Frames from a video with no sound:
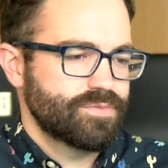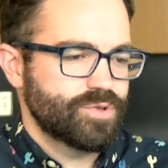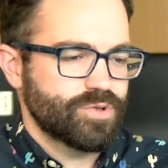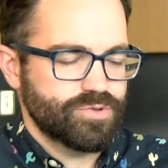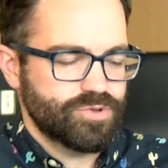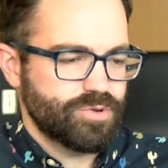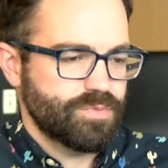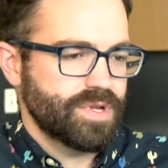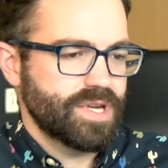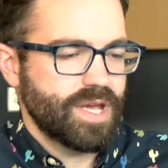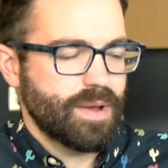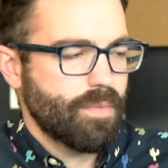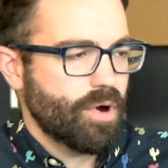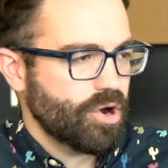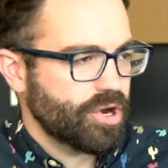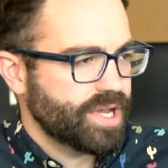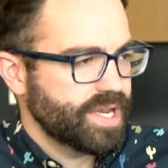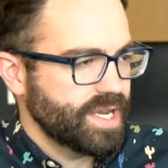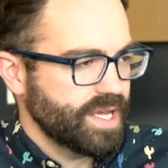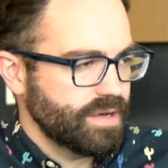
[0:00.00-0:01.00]
social media
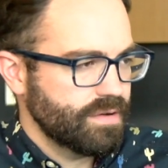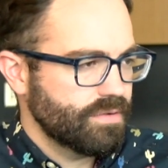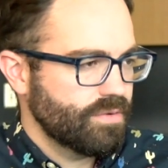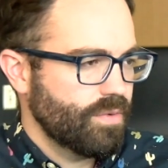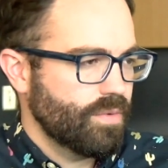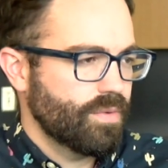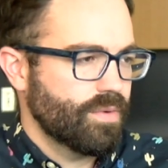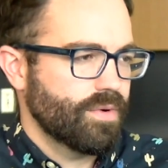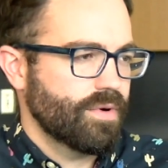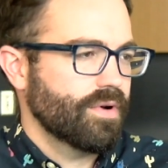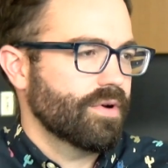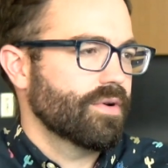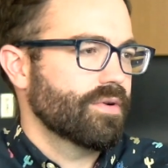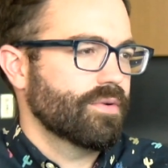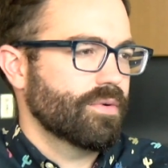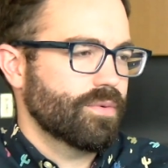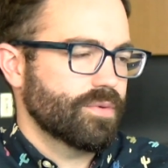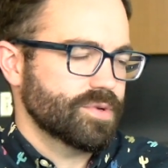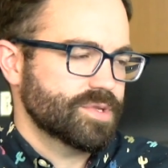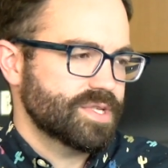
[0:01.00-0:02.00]
marketing
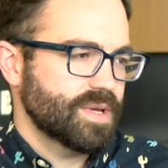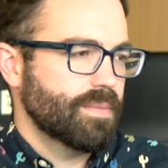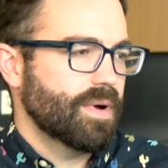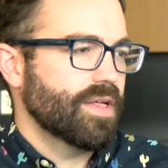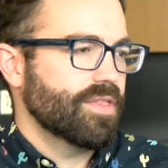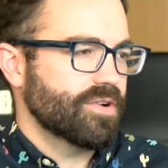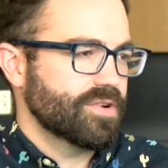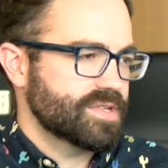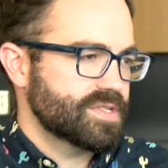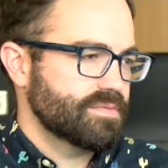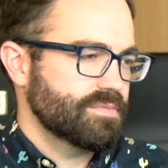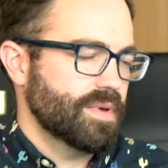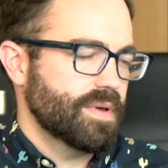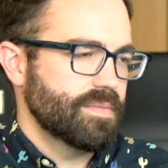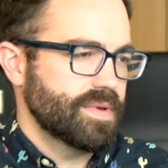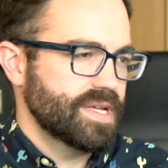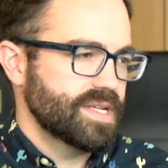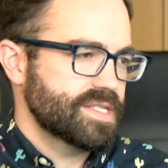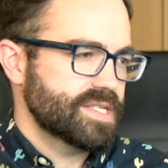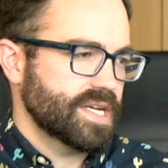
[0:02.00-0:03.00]
or some other
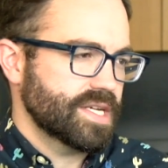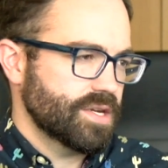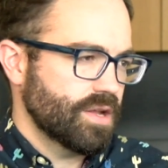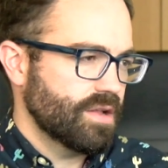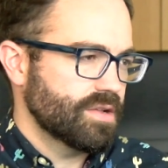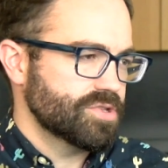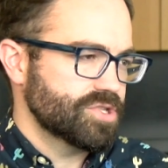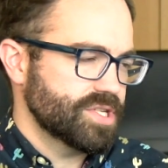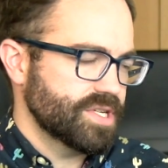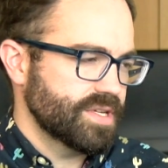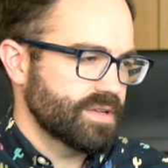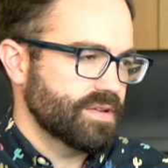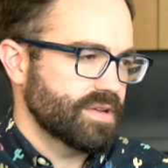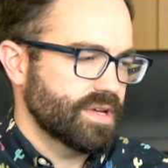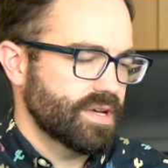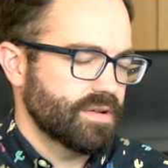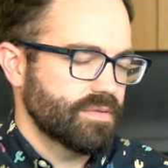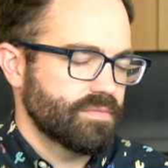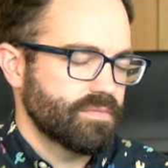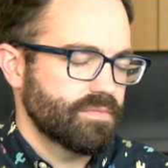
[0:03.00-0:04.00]
maybe technology